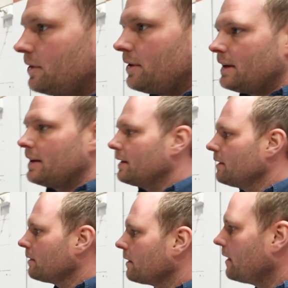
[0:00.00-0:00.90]
so we'll do that
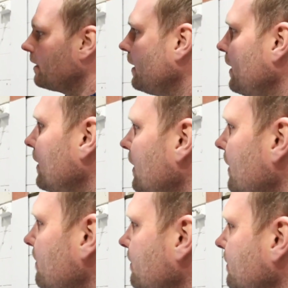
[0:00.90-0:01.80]
now and then um,